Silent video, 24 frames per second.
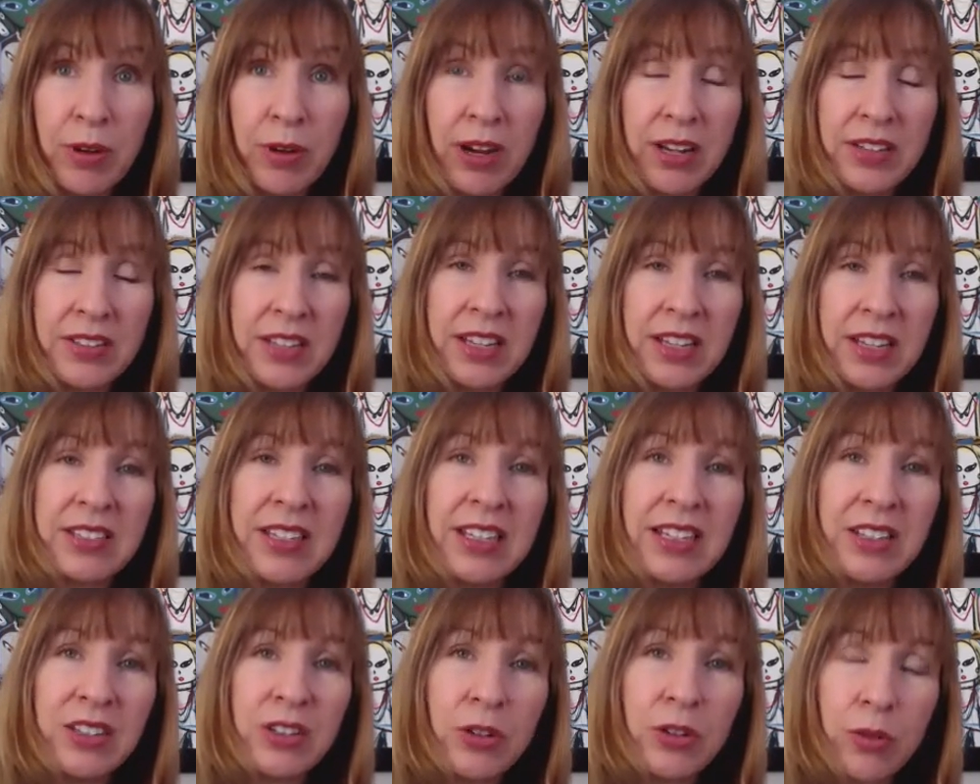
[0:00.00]

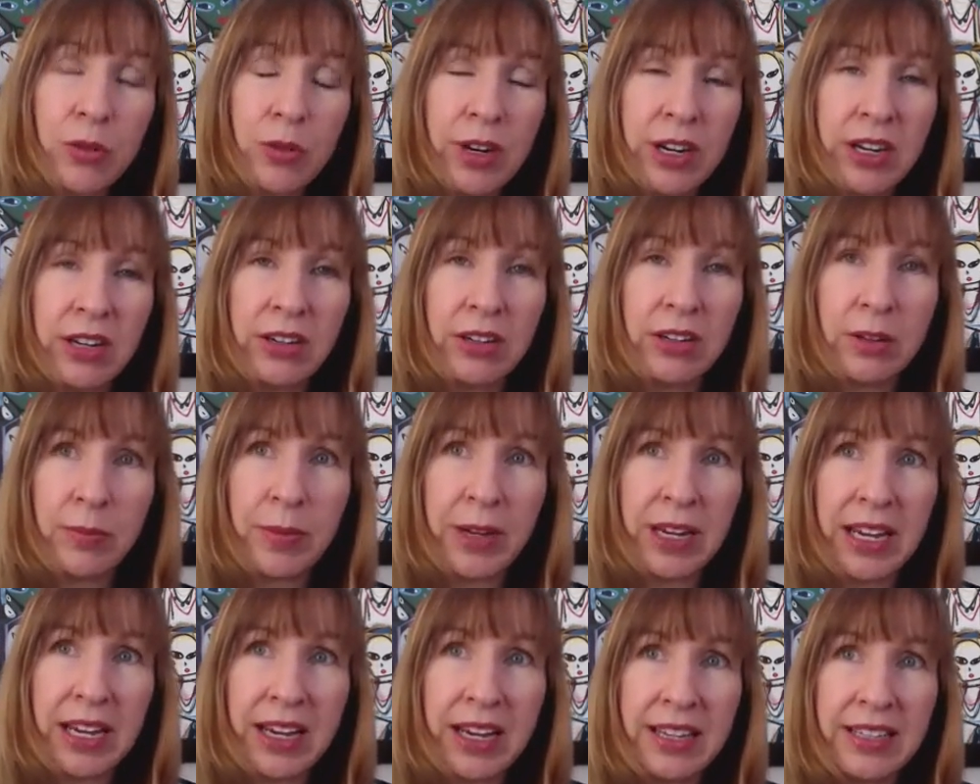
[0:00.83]
process is critical,
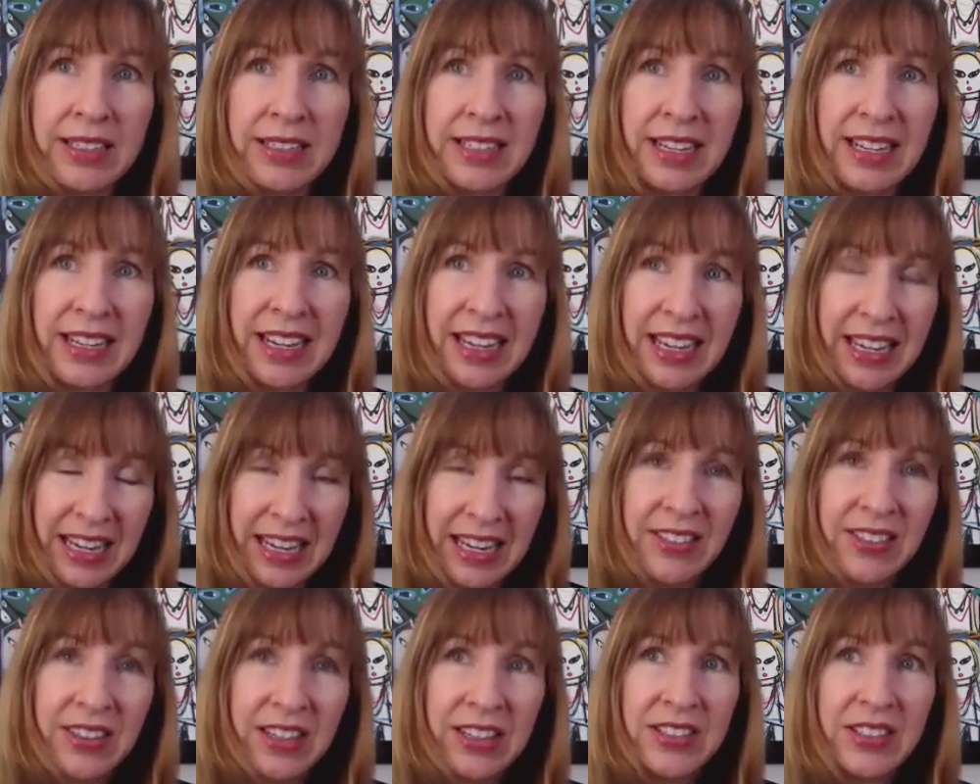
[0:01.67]
because
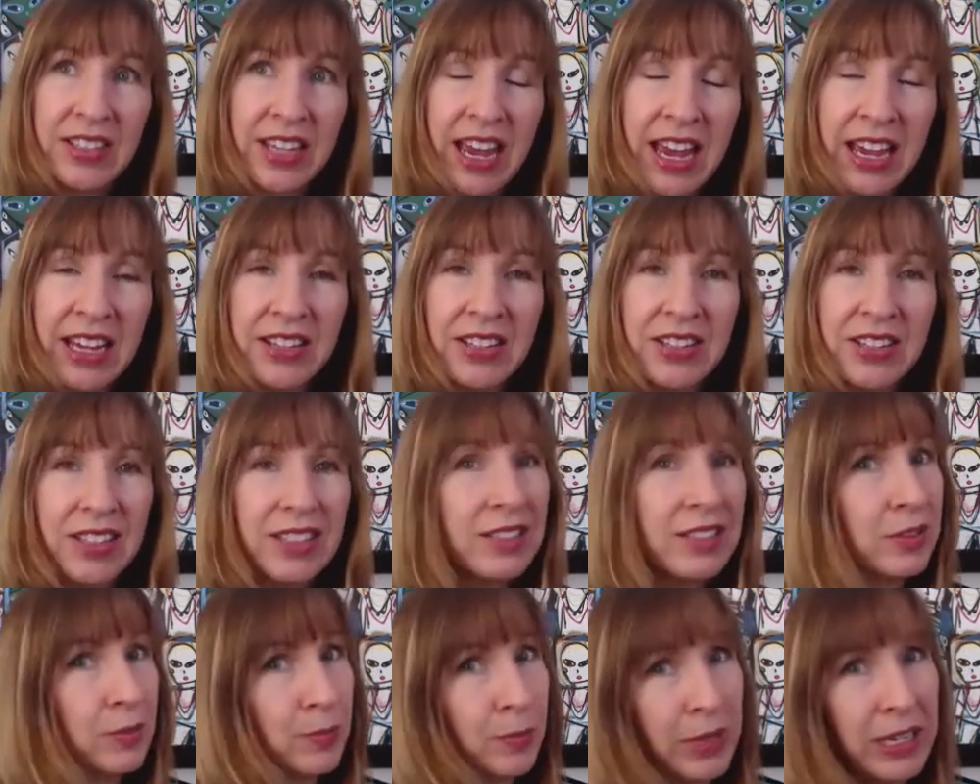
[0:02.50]
in this case,
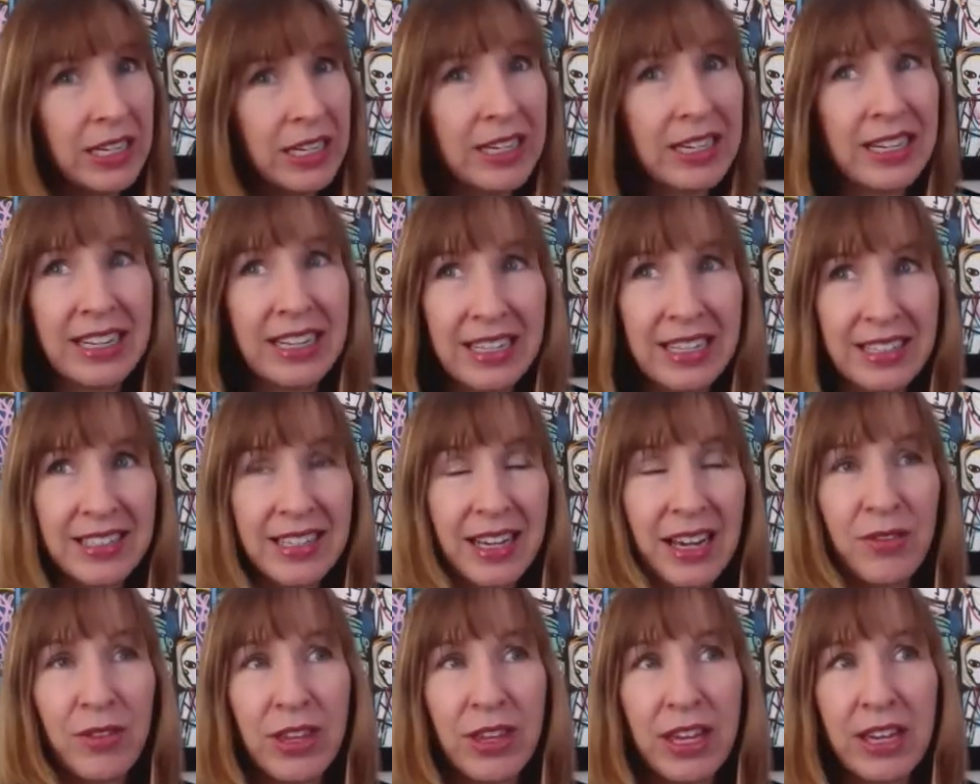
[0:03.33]
speed is
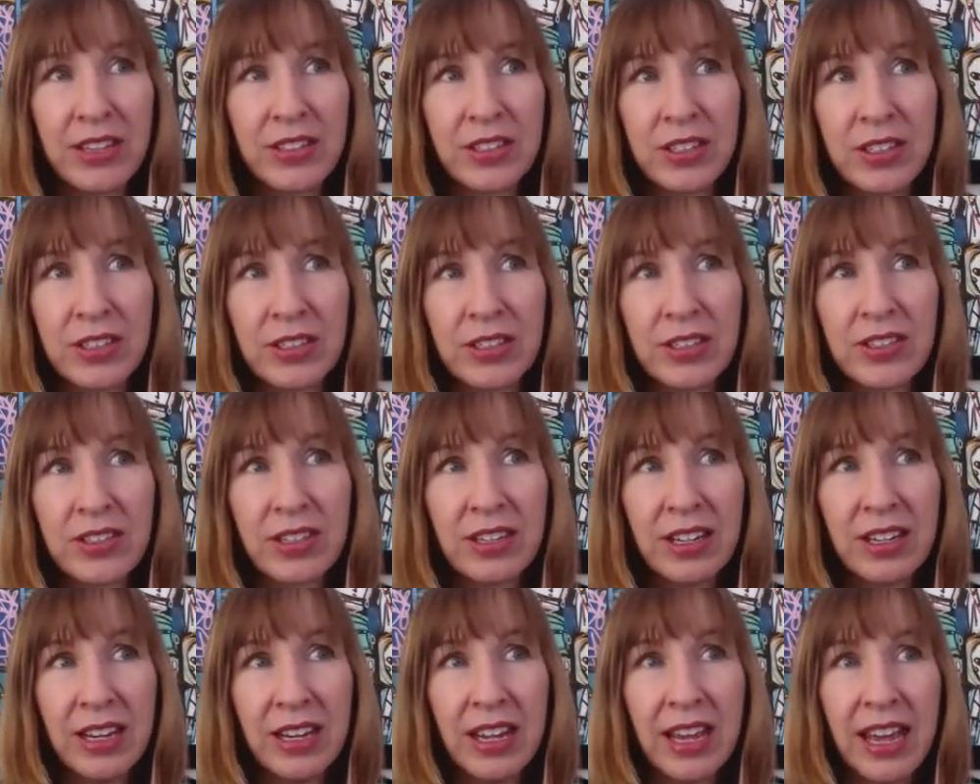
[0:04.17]
of the
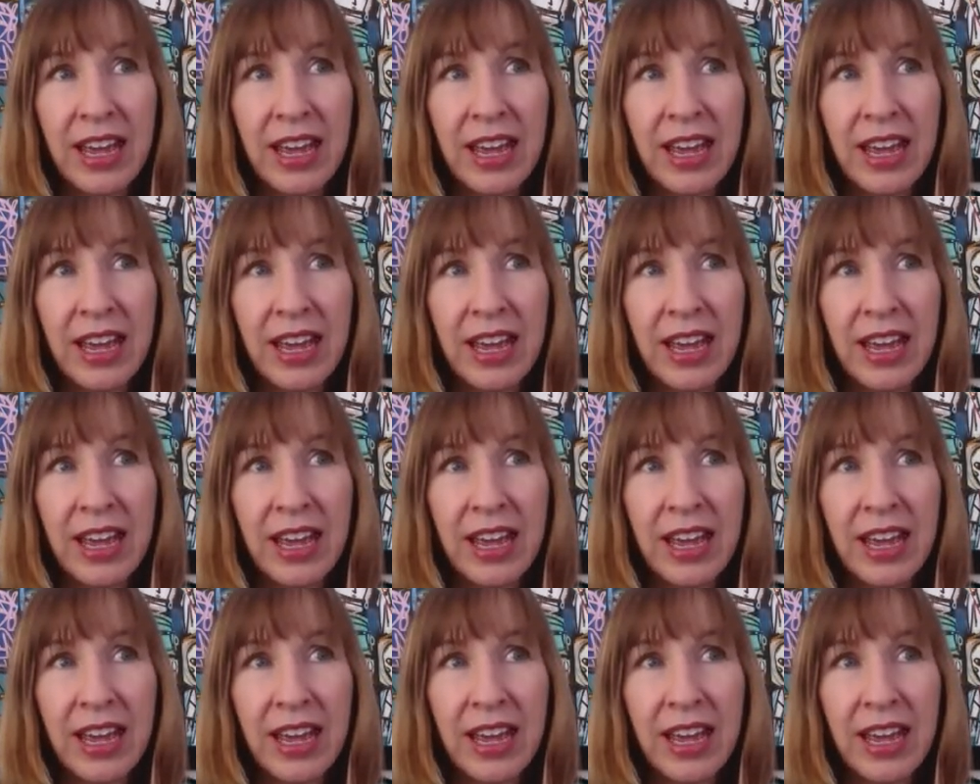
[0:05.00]
essence.